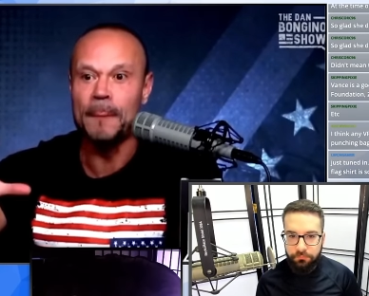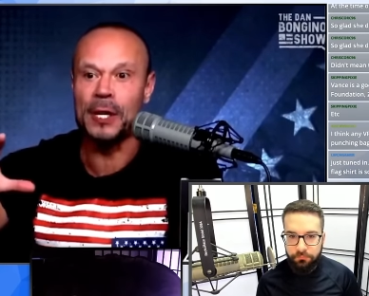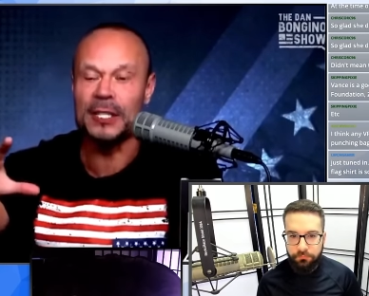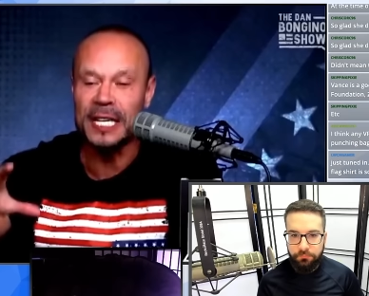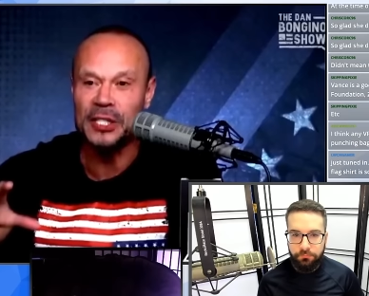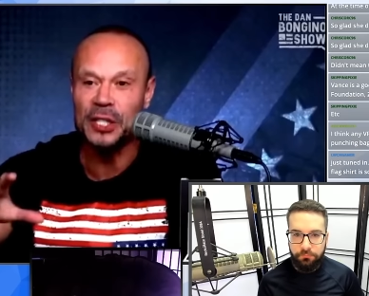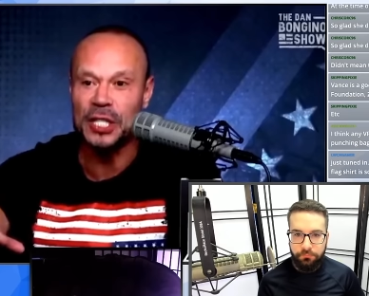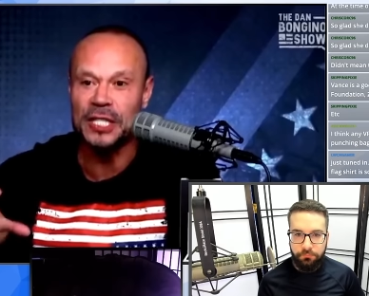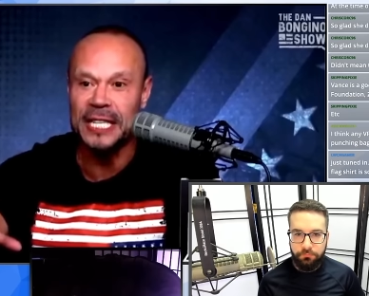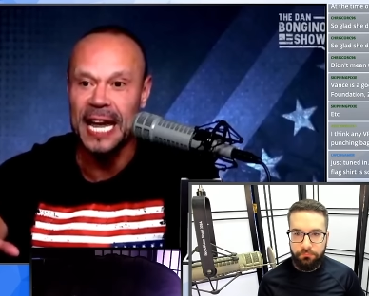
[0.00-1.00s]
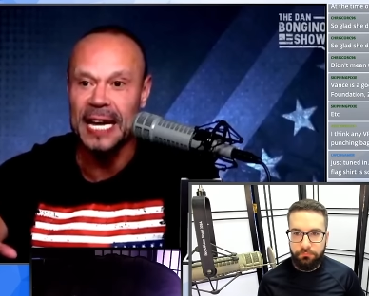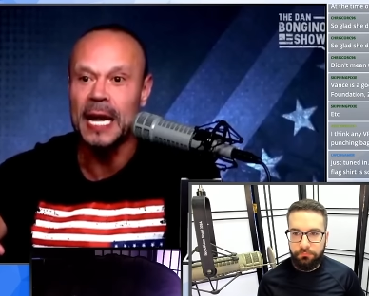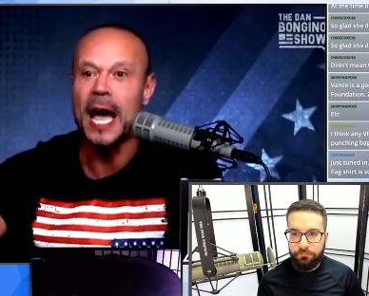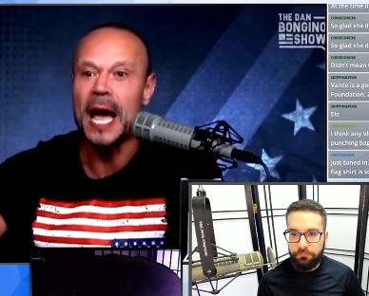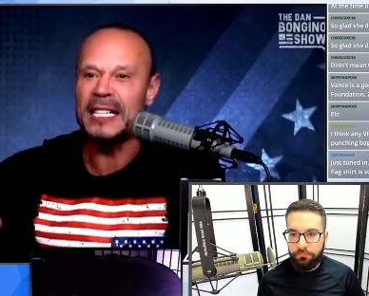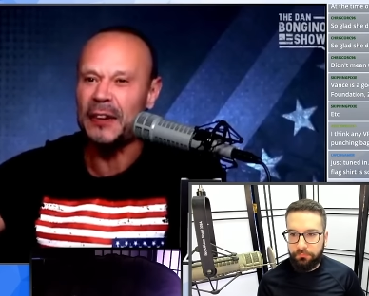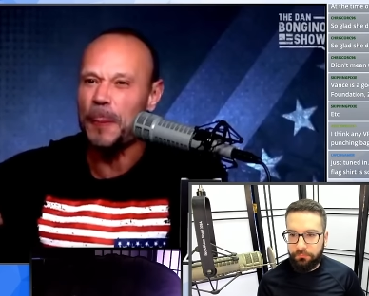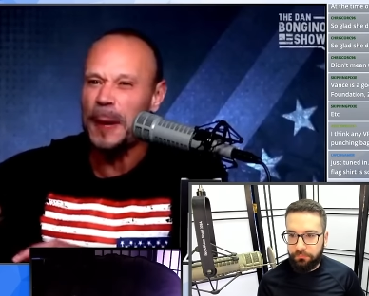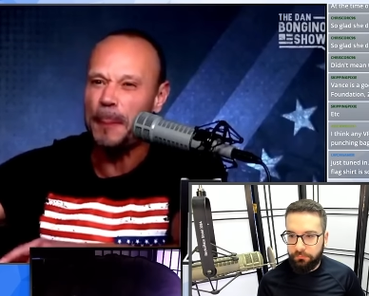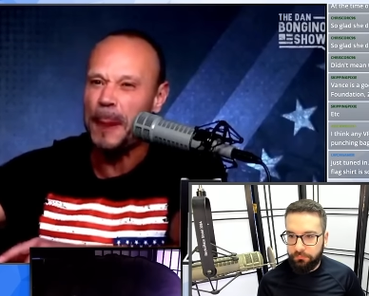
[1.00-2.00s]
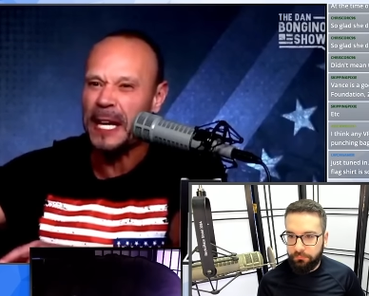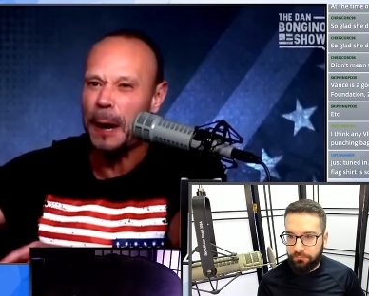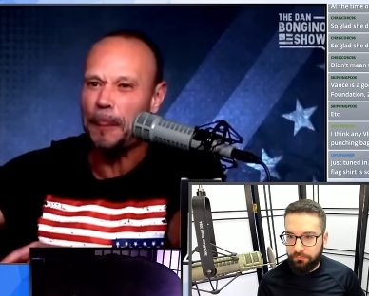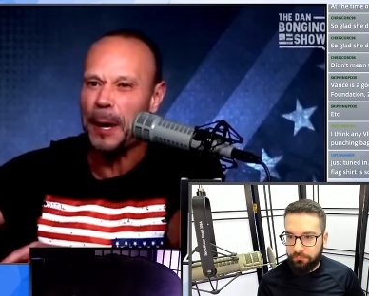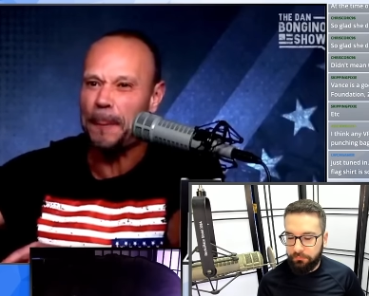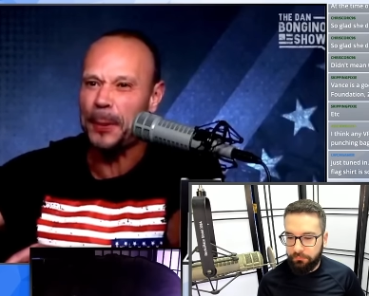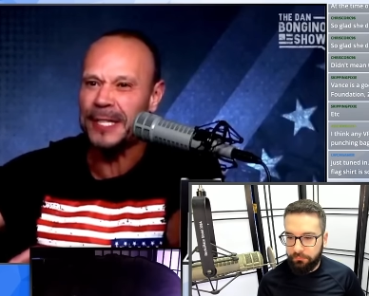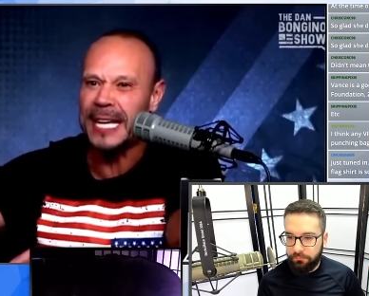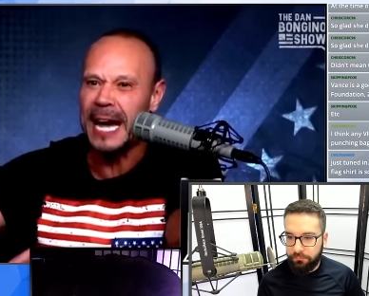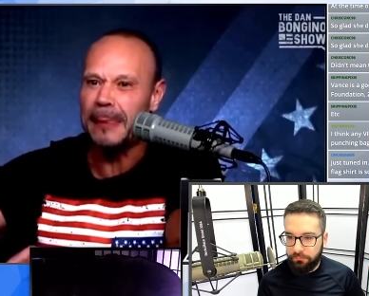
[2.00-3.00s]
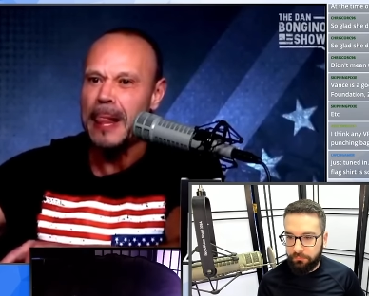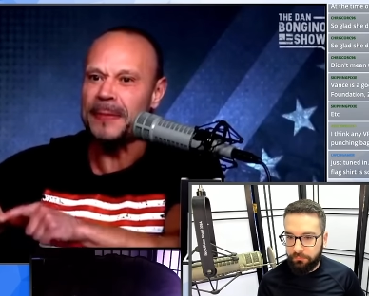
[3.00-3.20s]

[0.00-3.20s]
Speaker 1: Because let's just say, is everybody picking up what I'm putting down?